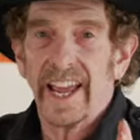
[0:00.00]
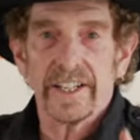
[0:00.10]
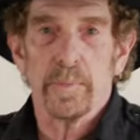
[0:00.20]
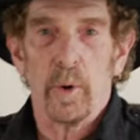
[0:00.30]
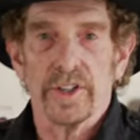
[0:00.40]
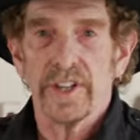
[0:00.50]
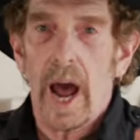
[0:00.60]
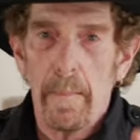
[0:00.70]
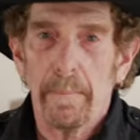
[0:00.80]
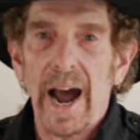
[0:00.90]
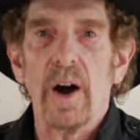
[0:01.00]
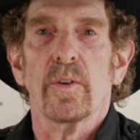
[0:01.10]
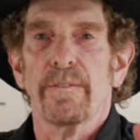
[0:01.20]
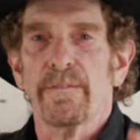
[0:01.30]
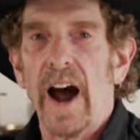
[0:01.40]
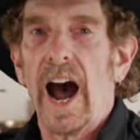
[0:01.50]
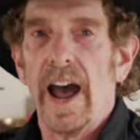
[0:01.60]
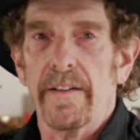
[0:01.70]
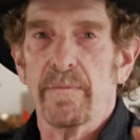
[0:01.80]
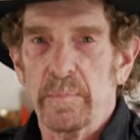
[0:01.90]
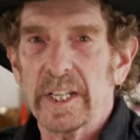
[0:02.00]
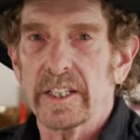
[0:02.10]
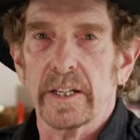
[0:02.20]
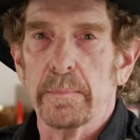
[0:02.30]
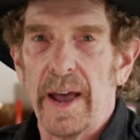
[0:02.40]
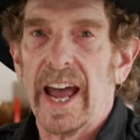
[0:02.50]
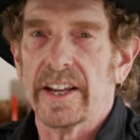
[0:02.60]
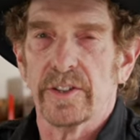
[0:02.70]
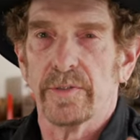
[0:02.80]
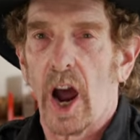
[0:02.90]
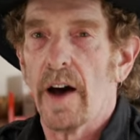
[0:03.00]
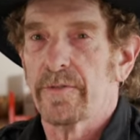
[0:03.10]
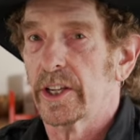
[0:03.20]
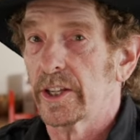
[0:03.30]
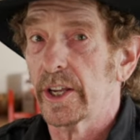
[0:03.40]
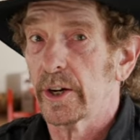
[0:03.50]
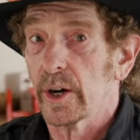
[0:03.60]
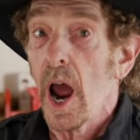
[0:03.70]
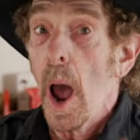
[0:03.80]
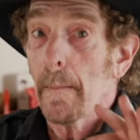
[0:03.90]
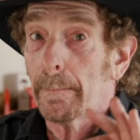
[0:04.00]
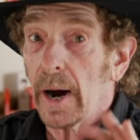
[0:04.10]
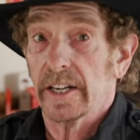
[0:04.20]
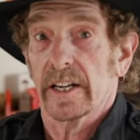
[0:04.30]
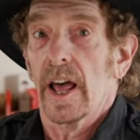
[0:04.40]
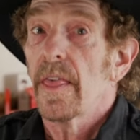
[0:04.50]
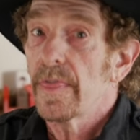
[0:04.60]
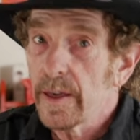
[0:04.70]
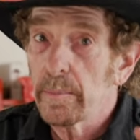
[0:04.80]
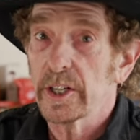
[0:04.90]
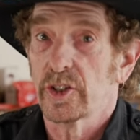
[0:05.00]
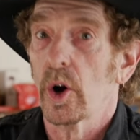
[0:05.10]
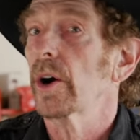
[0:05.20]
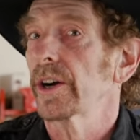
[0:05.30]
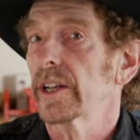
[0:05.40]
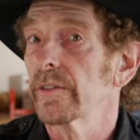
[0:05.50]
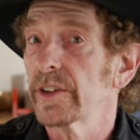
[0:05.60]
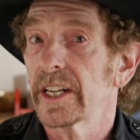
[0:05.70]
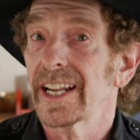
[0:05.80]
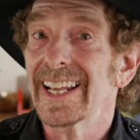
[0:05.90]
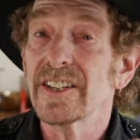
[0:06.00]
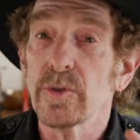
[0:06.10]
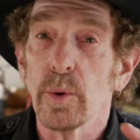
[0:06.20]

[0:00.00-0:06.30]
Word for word: exports about five million bags of coffee a year, but the majority of it is